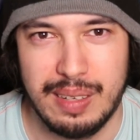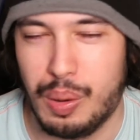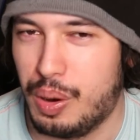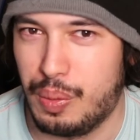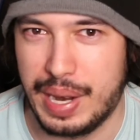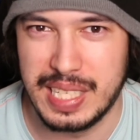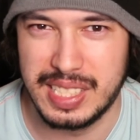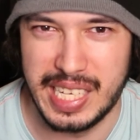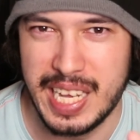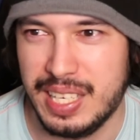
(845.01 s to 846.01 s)
What a race
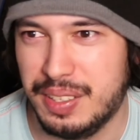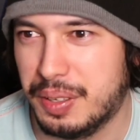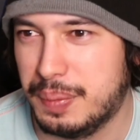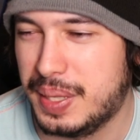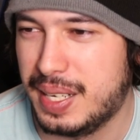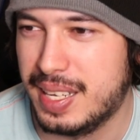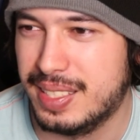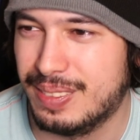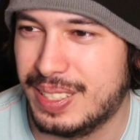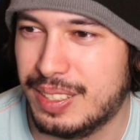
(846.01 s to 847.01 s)
to end on
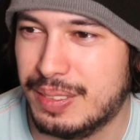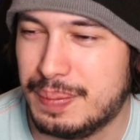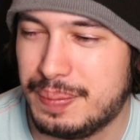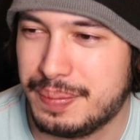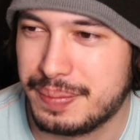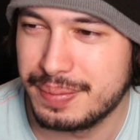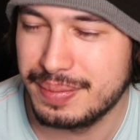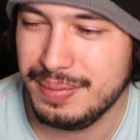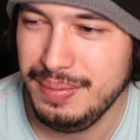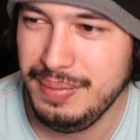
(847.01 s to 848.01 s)
as well.
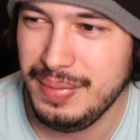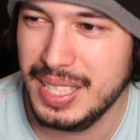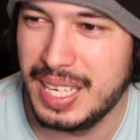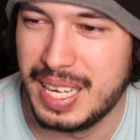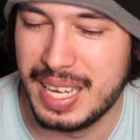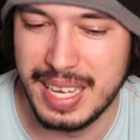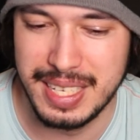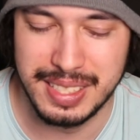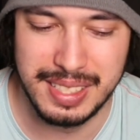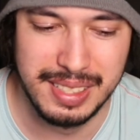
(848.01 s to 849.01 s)

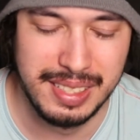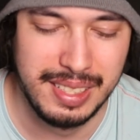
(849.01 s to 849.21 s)
And